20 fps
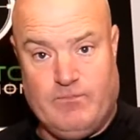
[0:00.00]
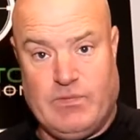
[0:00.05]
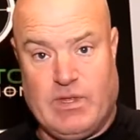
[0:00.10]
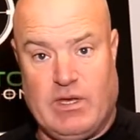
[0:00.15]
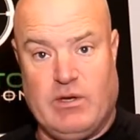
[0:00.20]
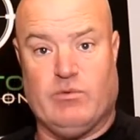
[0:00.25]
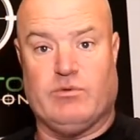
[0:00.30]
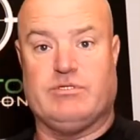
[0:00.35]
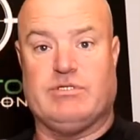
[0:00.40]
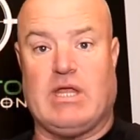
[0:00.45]

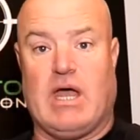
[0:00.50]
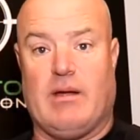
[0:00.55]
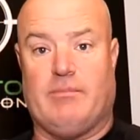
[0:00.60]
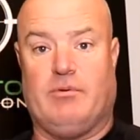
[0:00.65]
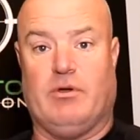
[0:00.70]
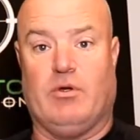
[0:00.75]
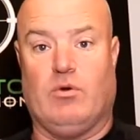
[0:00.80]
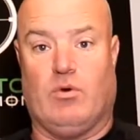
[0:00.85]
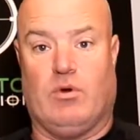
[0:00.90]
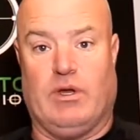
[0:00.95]
and it will stop
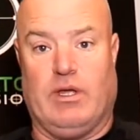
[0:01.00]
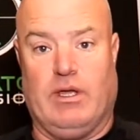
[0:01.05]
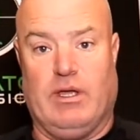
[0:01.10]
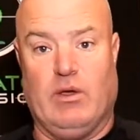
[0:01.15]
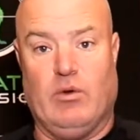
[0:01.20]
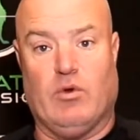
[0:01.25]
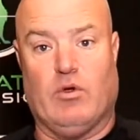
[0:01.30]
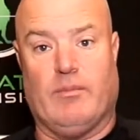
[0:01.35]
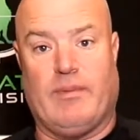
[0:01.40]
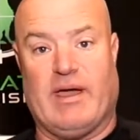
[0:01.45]
recording. It
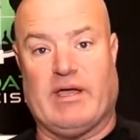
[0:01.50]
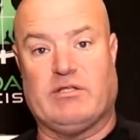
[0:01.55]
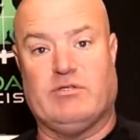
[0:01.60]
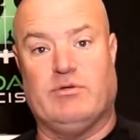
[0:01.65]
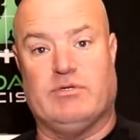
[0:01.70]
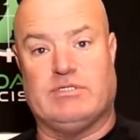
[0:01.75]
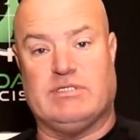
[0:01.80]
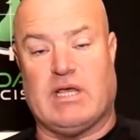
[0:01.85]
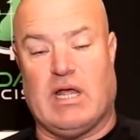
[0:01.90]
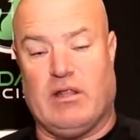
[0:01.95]
will go back
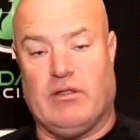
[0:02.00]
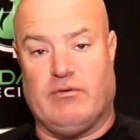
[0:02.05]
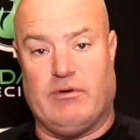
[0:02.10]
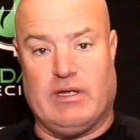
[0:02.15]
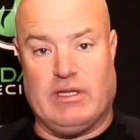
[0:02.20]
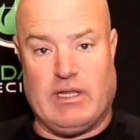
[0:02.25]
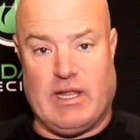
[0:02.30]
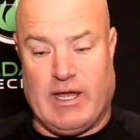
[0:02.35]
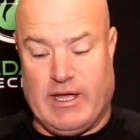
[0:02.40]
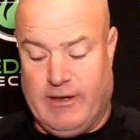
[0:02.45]
to a solid
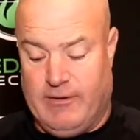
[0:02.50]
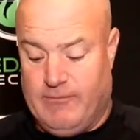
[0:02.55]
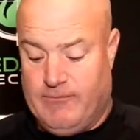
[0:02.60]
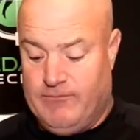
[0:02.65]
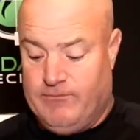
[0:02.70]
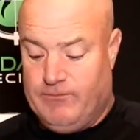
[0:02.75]
red light.